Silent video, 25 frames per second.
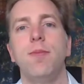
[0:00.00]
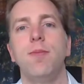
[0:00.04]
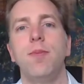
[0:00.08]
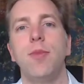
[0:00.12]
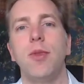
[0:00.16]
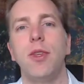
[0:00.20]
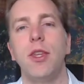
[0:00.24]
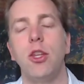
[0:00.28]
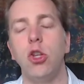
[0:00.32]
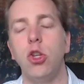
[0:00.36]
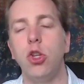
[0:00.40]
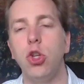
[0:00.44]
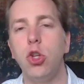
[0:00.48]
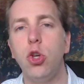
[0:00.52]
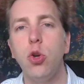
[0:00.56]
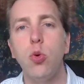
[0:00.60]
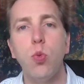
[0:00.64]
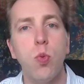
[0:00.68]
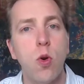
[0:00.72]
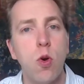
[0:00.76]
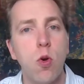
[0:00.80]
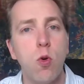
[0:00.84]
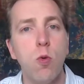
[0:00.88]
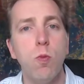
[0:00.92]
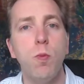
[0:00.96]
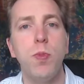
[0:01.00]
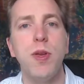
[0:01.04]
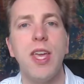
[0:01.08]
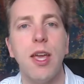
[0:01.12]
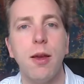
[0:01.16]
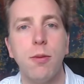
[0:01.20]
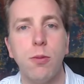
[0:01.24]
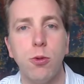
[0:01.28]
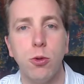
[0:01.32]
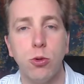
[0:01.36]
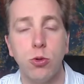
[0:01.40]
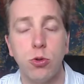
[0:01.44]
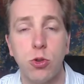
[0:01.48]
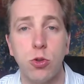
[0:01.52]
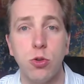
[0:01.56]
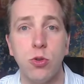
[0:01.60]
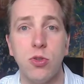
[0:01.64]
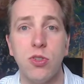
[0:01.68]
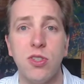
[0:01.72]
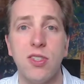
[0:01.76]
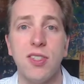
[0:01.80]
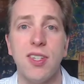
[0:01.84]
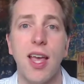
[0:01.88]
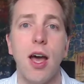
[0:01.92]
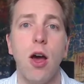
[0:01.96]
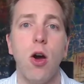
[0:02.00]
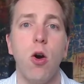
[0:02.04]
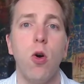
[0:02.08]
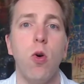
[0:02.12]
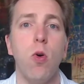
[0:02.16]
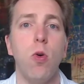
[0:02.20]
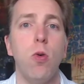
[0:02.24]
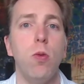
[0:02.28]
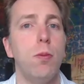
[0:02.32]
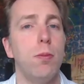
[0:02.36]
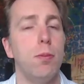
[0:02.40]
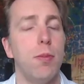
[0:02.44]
you will be able to sell